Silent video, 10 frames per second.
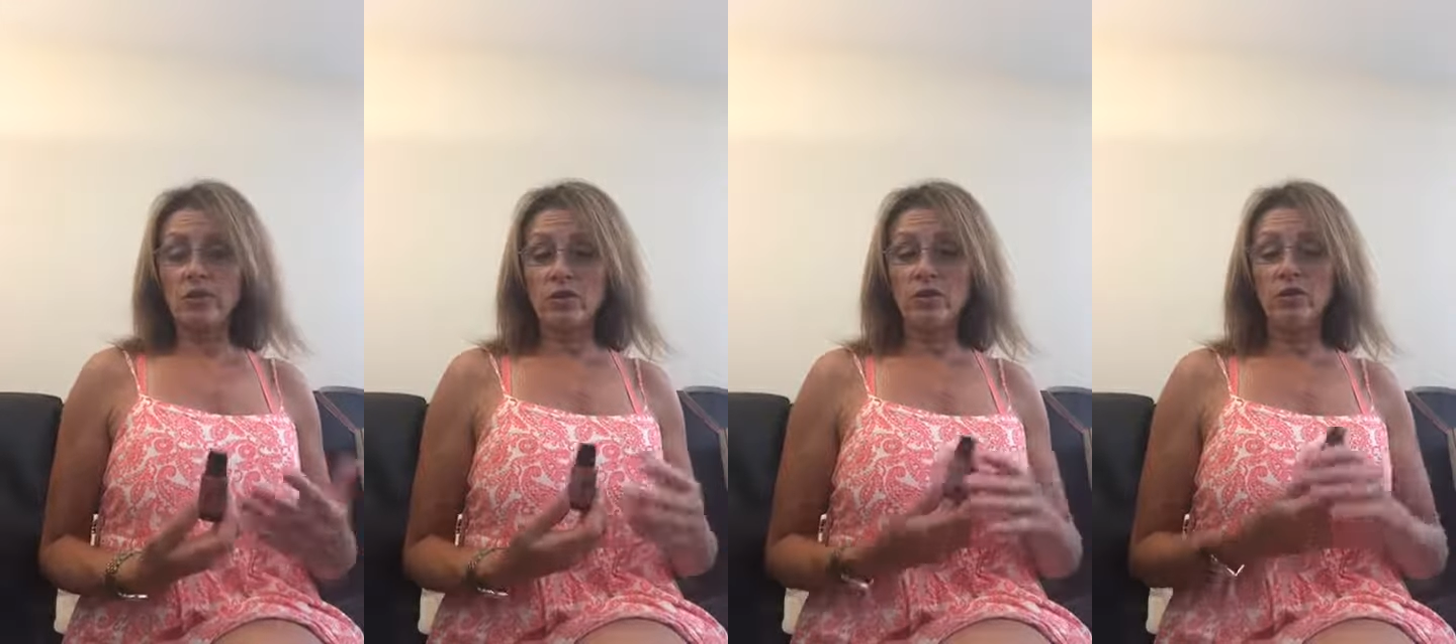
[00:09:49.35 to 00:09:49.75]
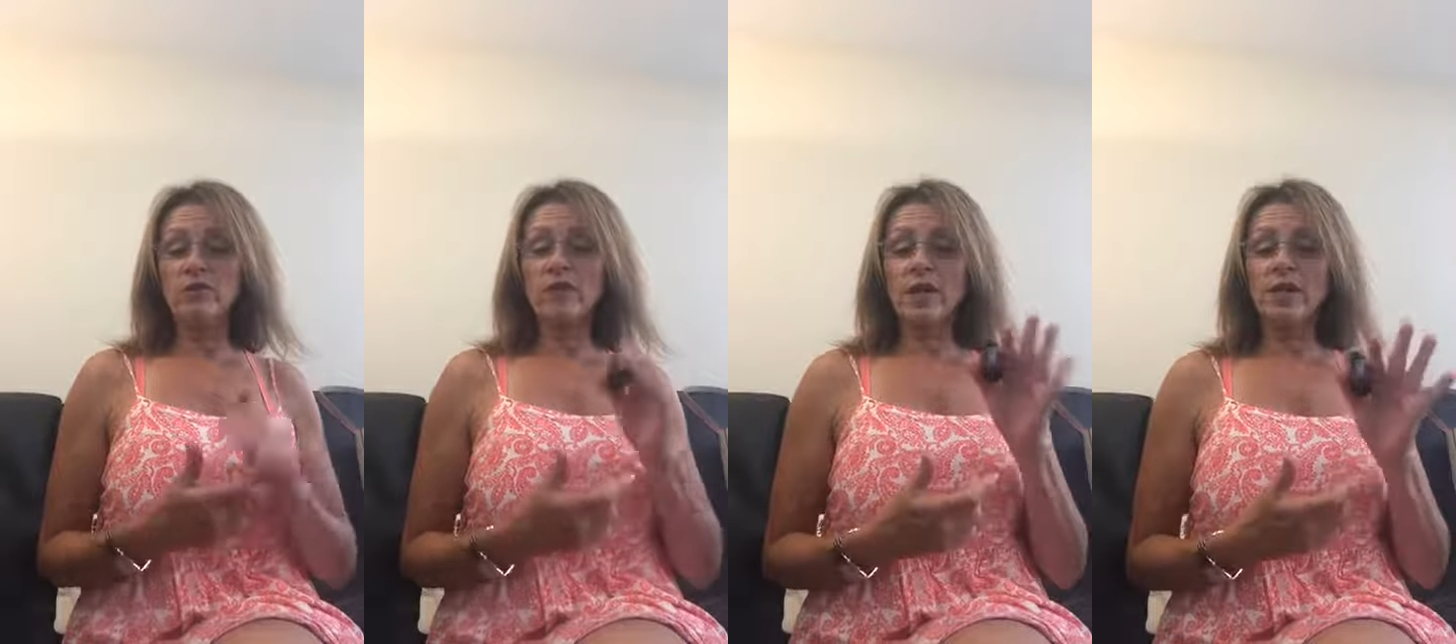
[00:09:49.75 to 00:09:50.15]
so you'll
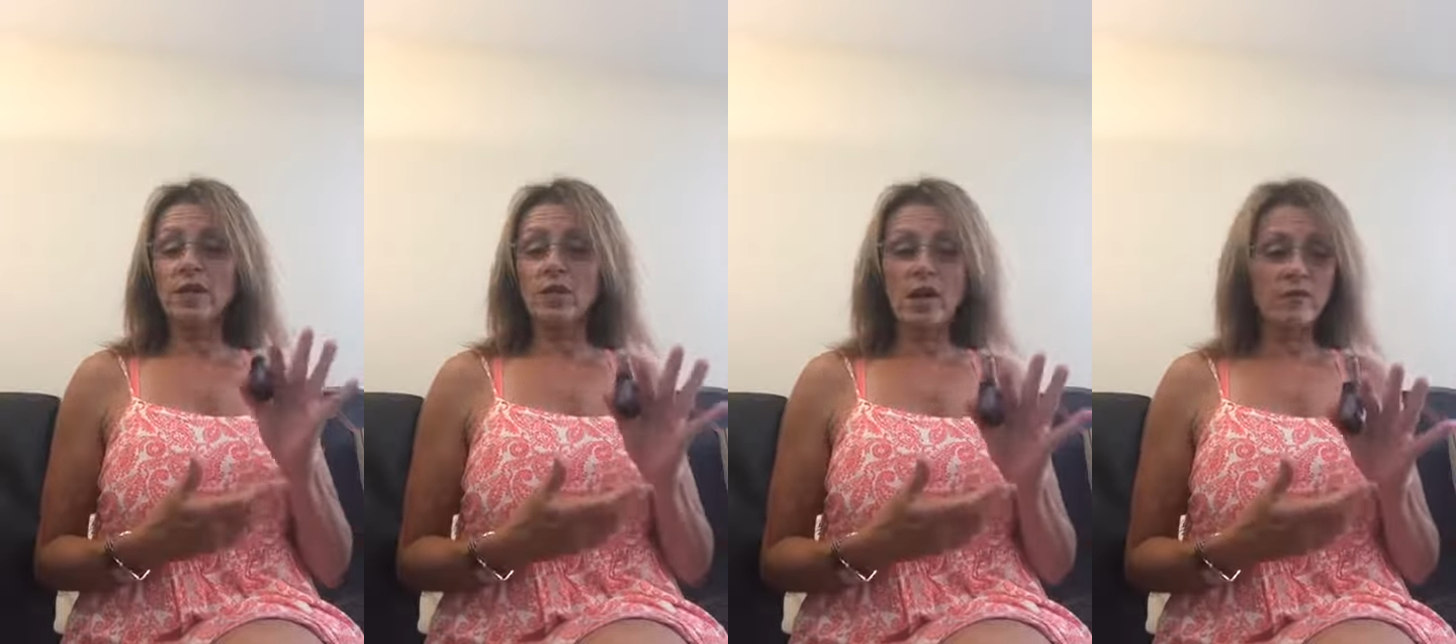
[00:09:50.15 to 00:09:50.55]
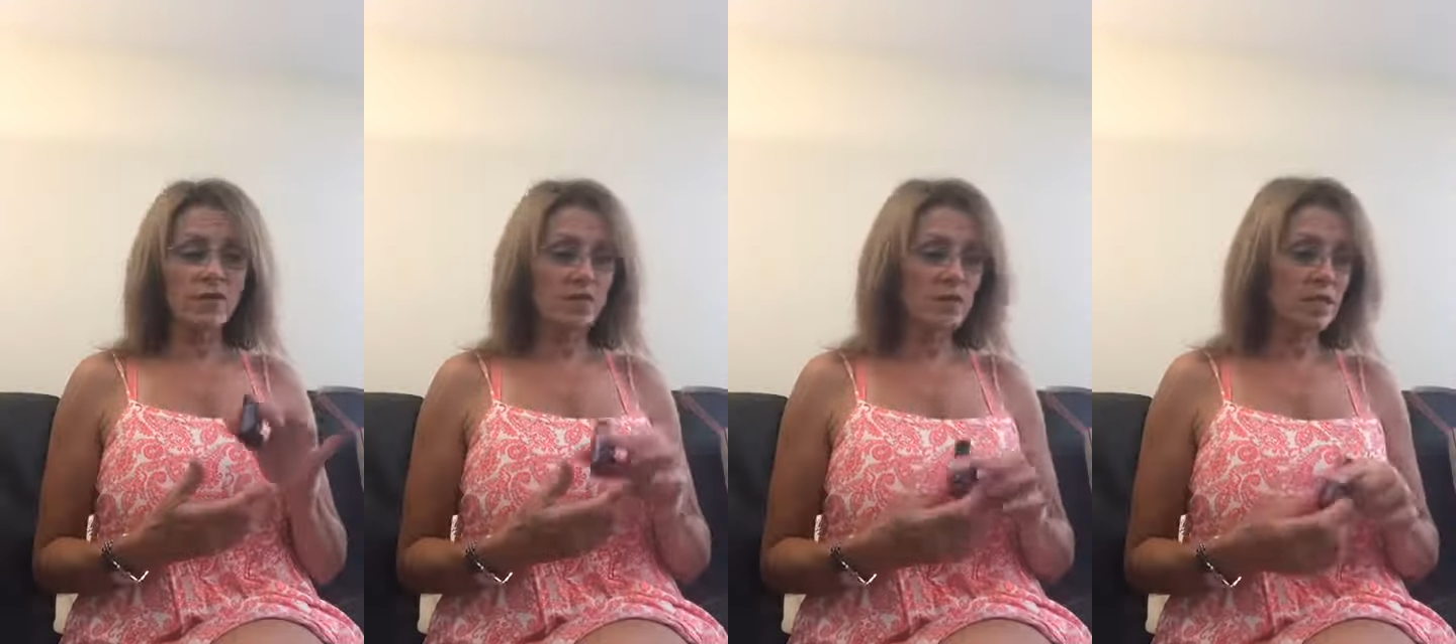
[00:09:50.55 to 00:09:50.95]
find that you have to
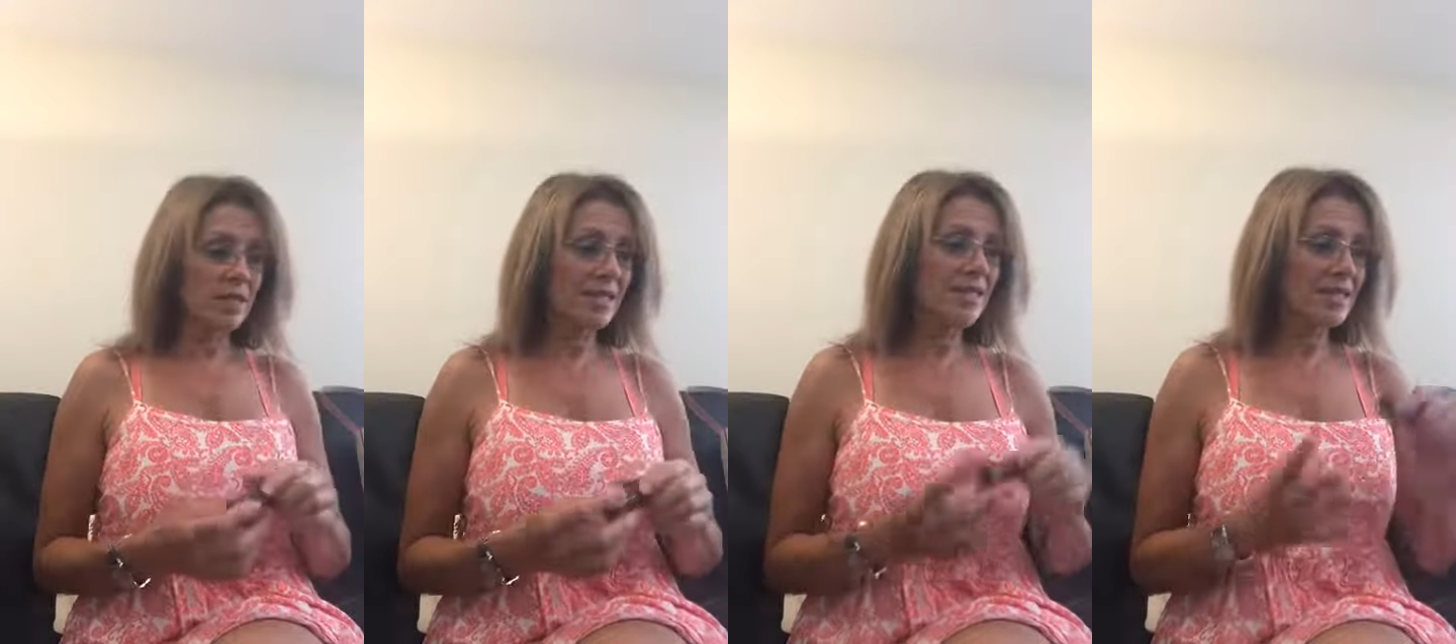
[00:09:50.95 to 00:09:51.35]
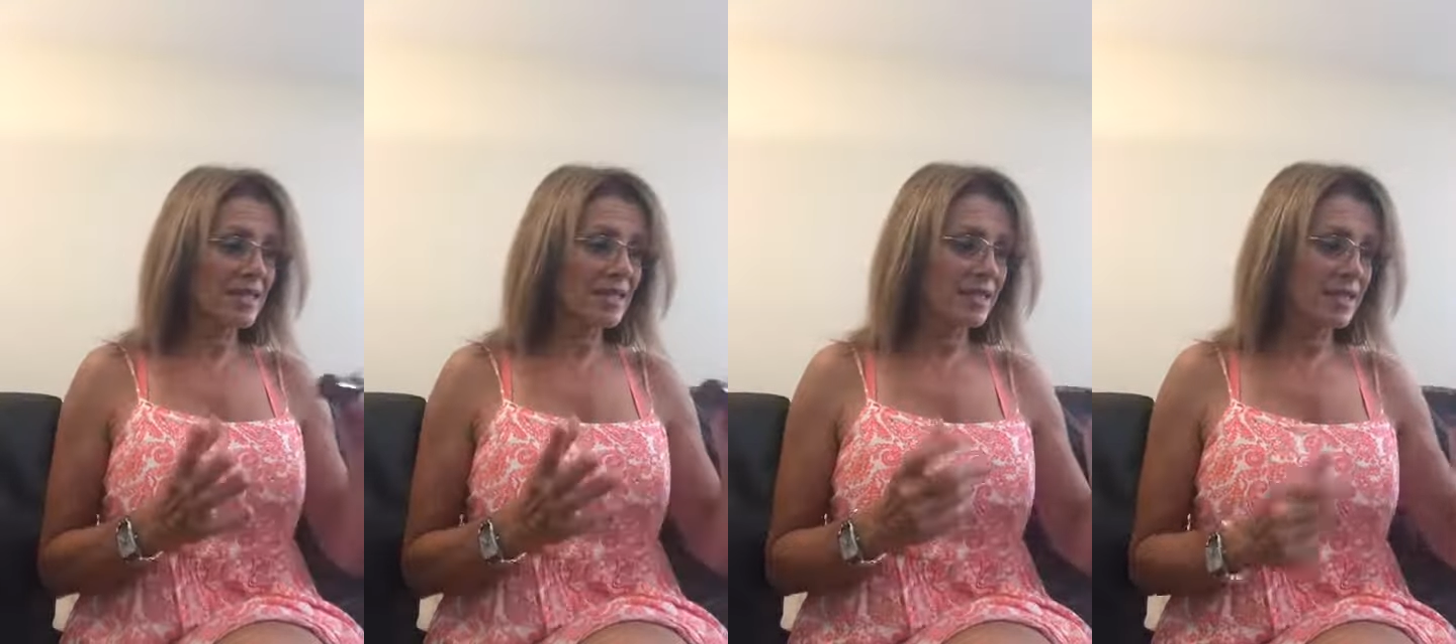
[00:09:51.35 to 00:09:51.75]
use this
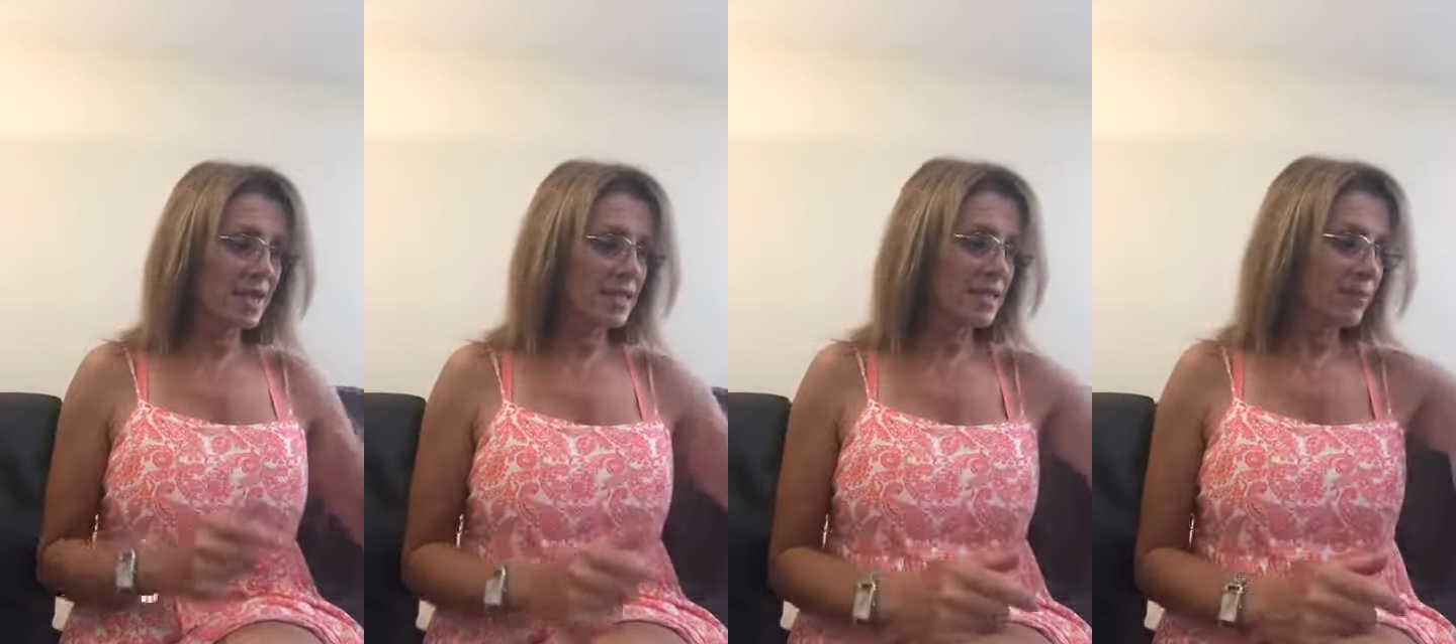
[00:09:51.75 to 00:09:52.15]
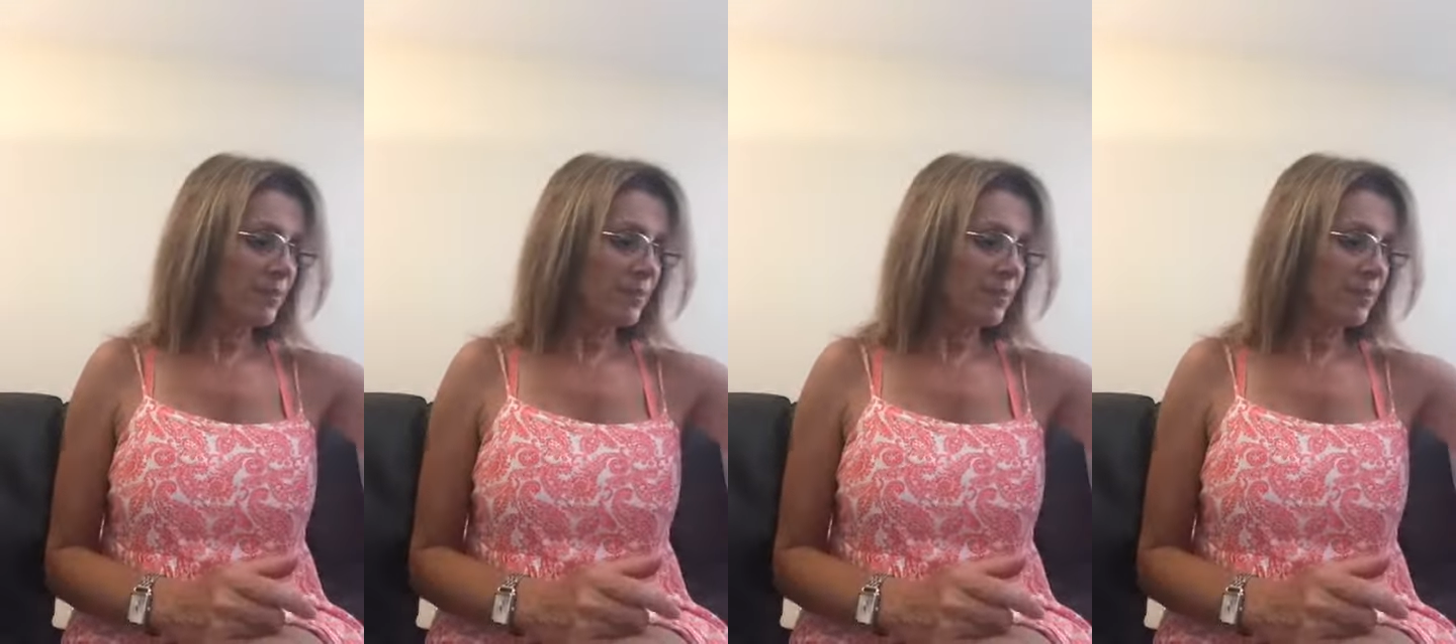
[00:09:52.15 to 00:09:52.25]
less and less.